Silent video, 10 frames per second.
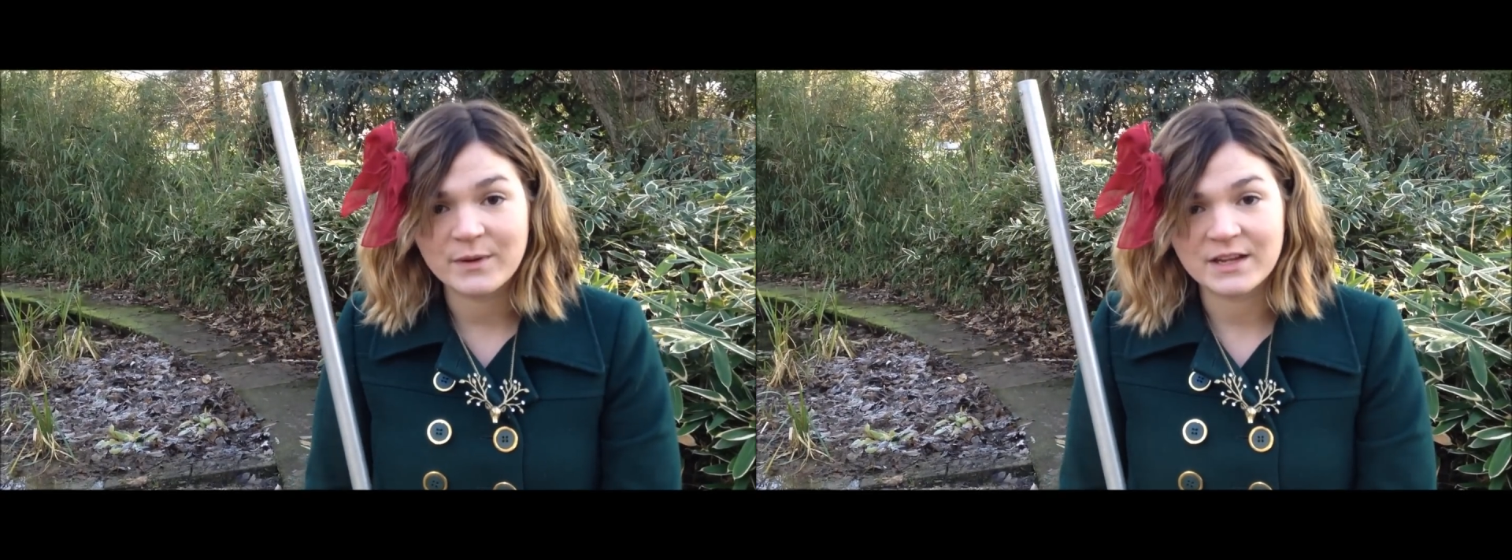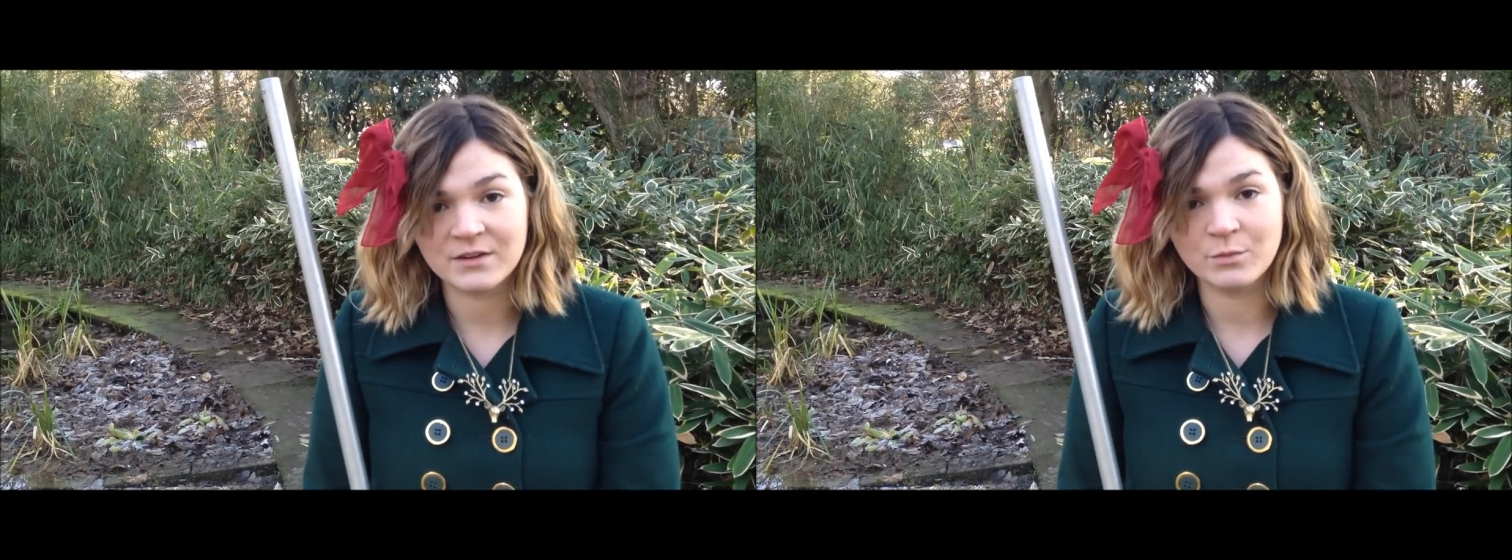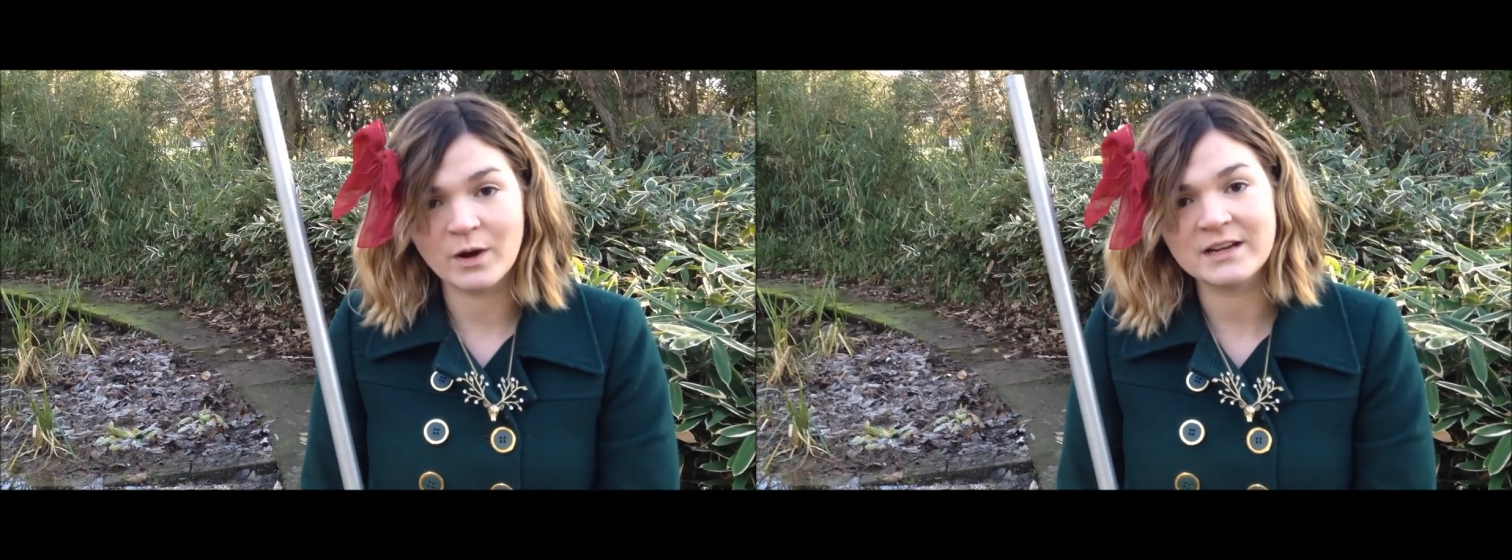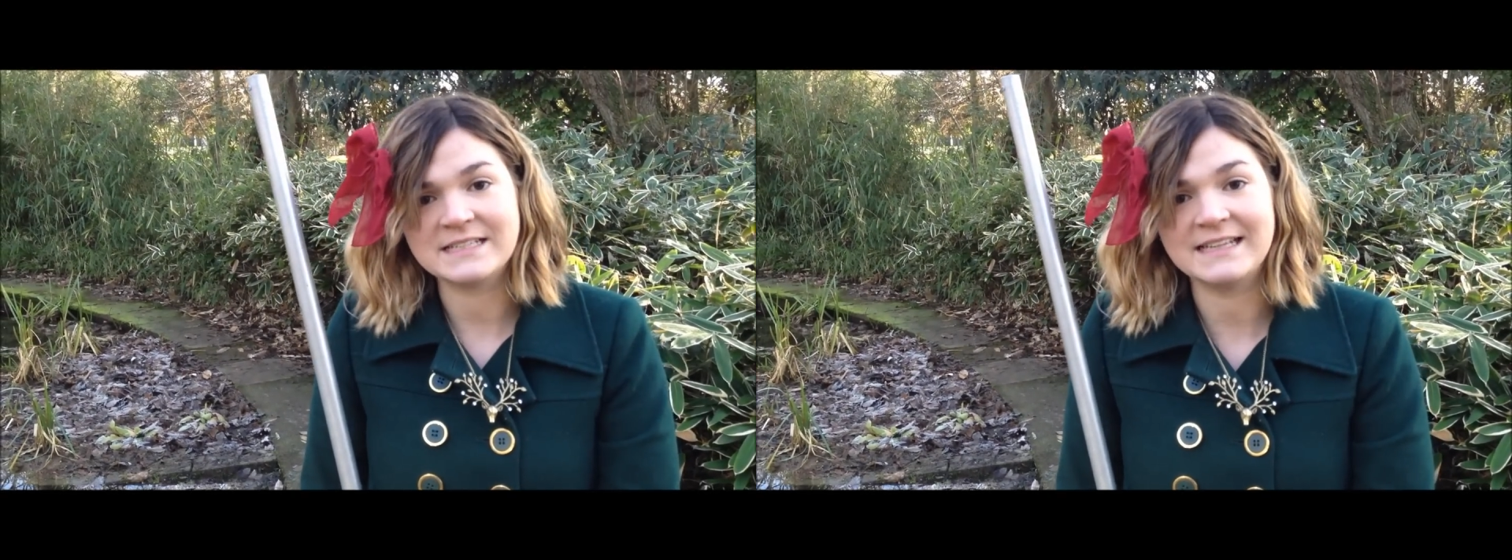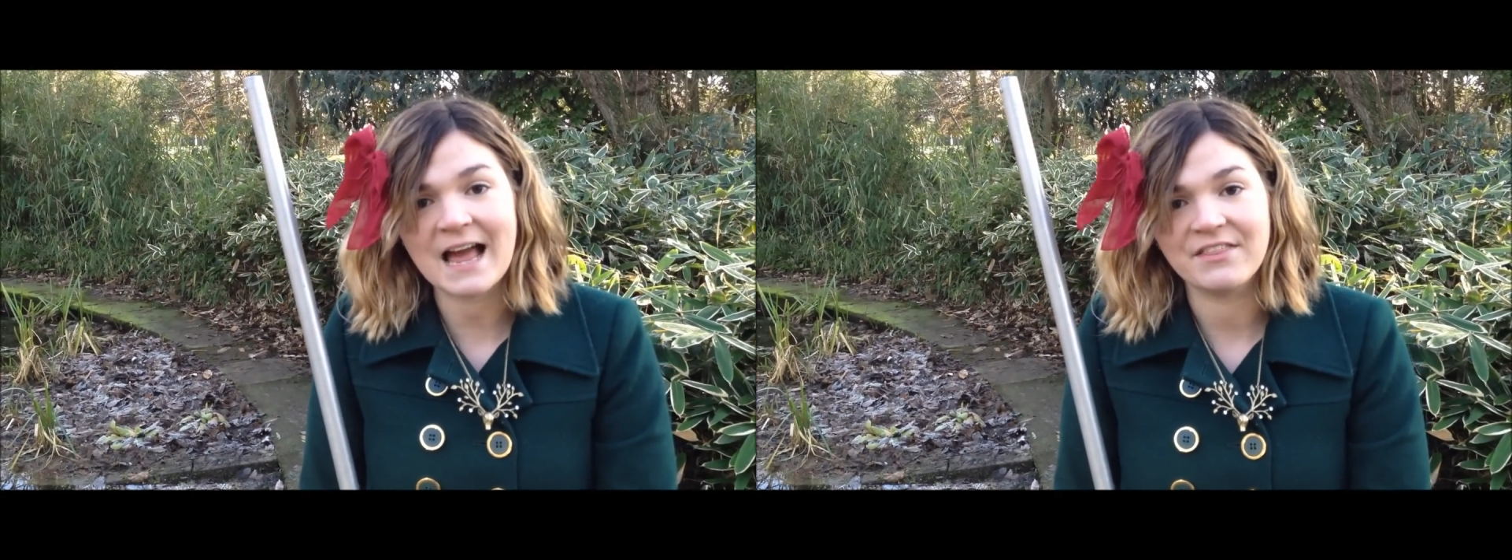we can work
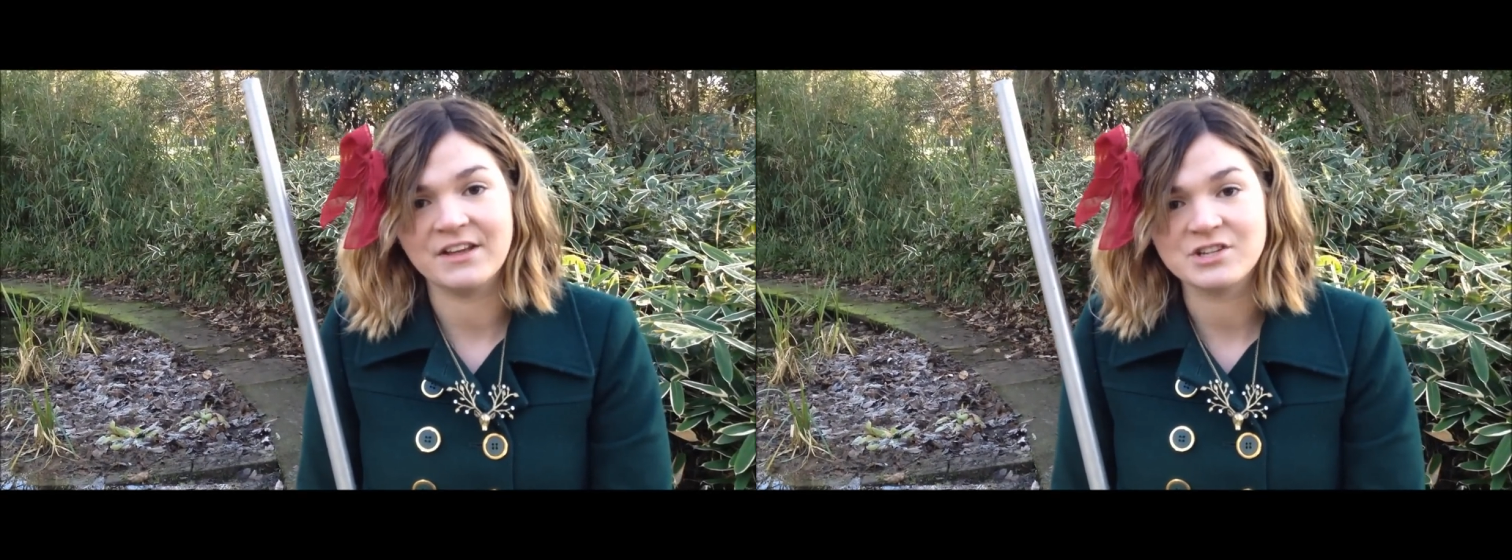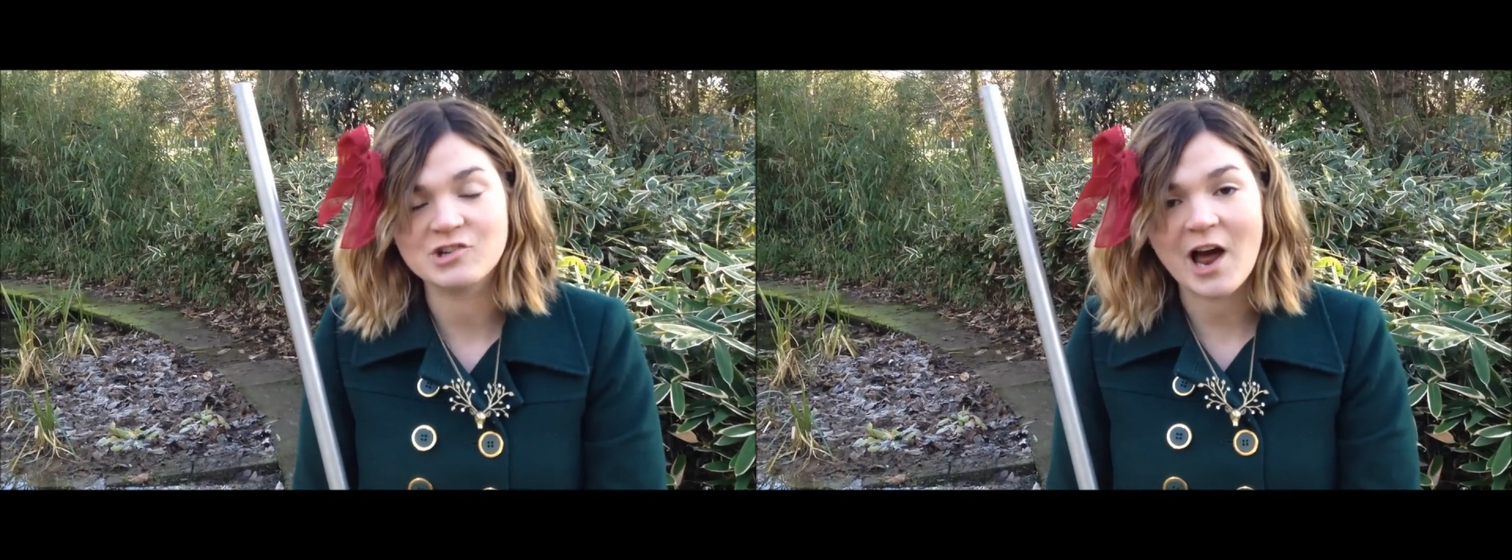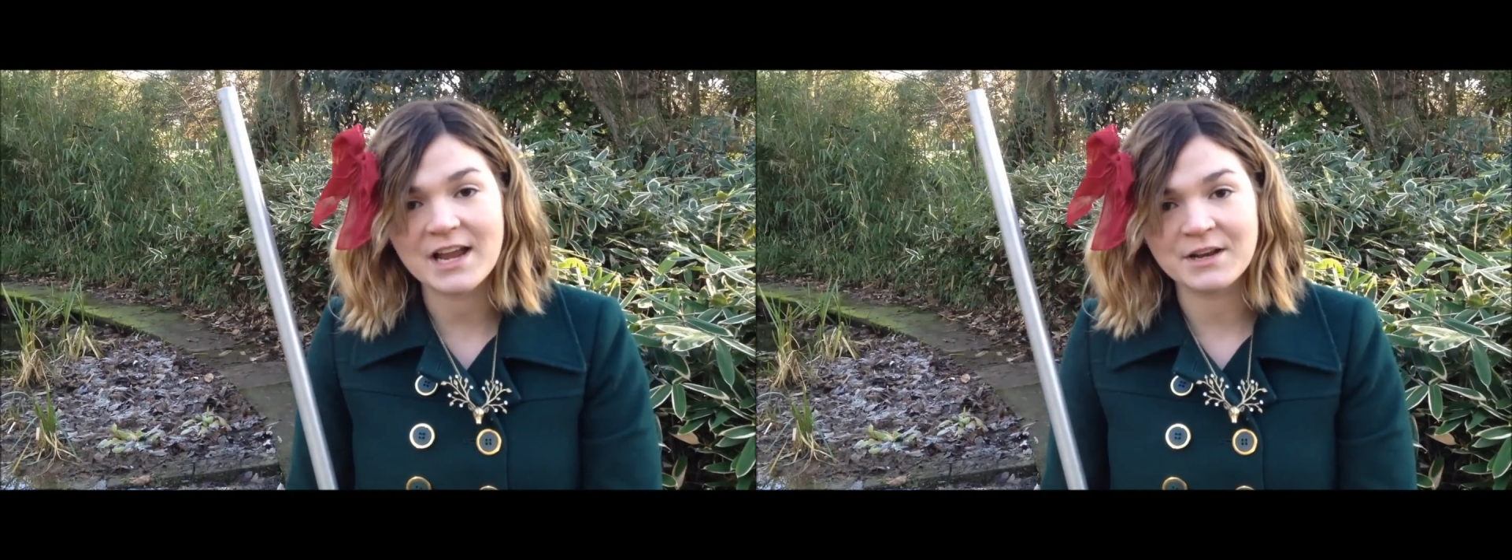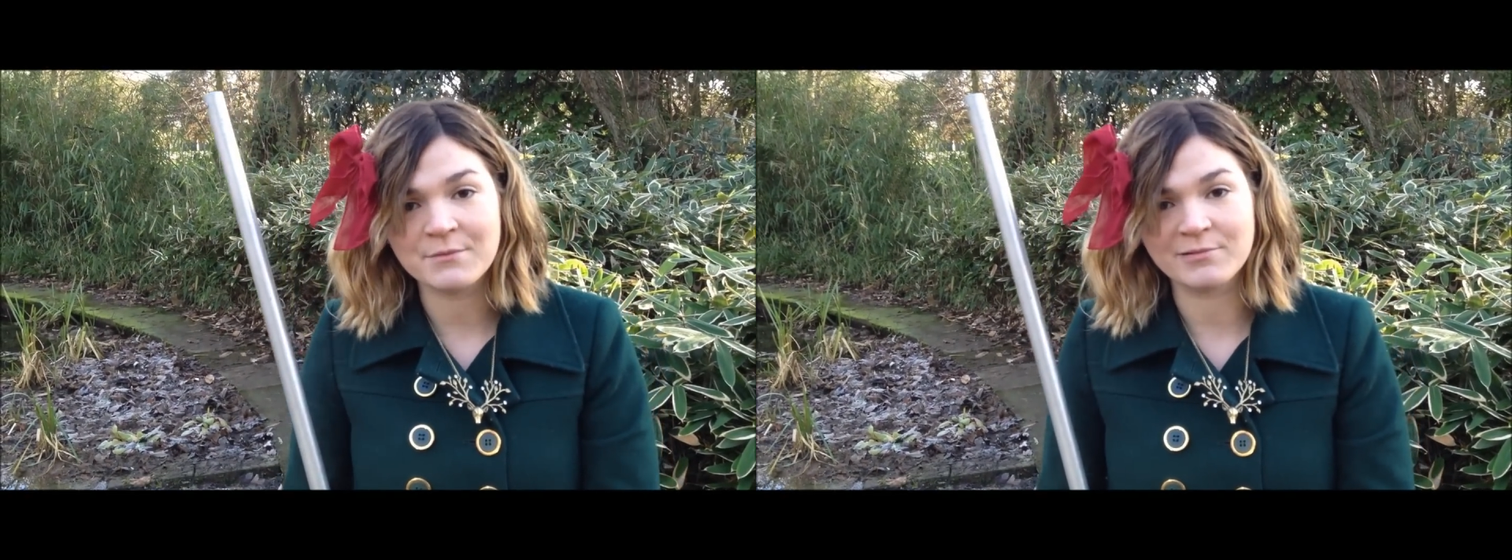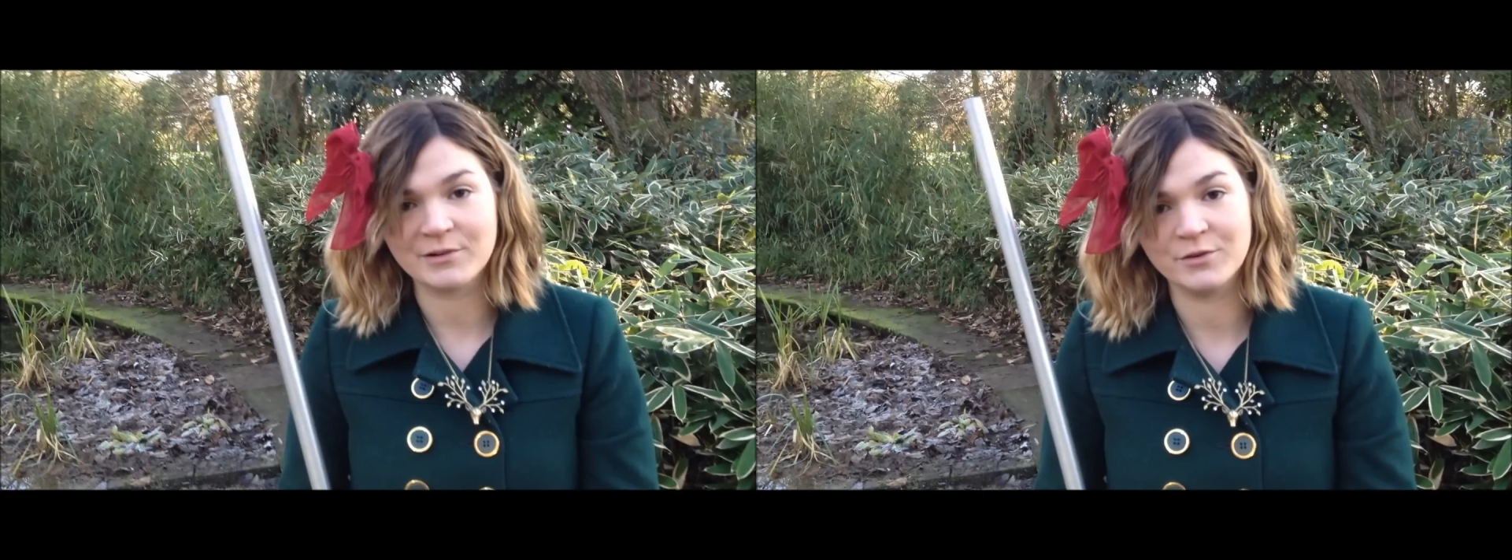together to try and
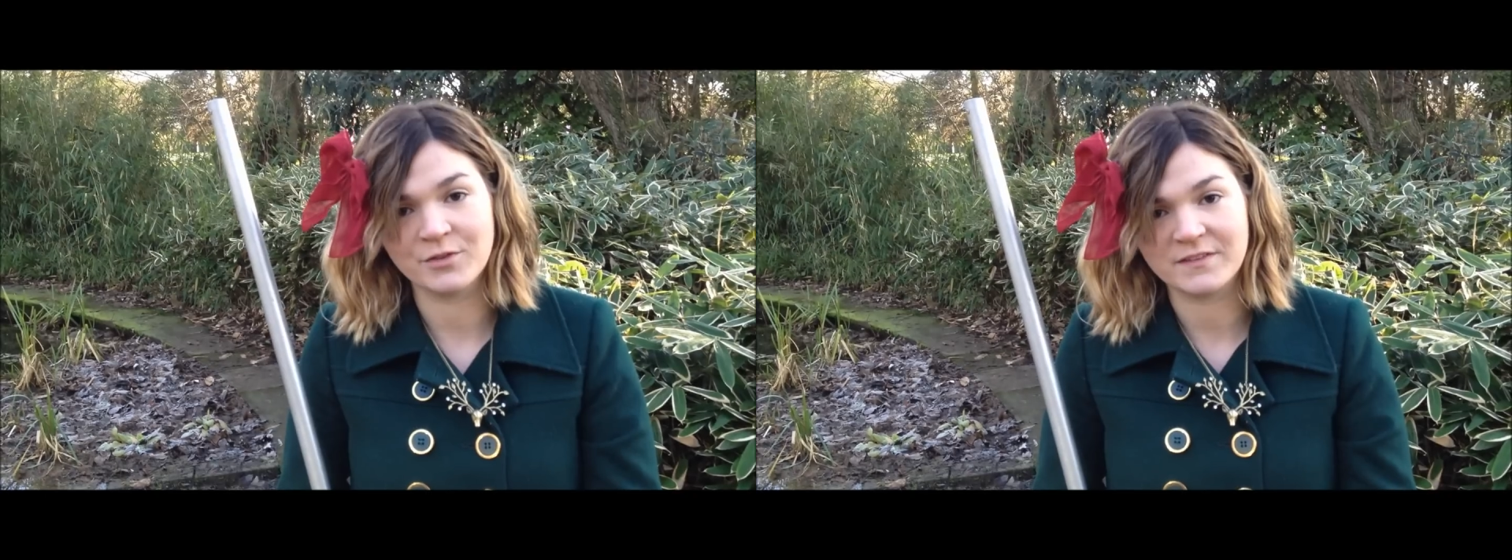improve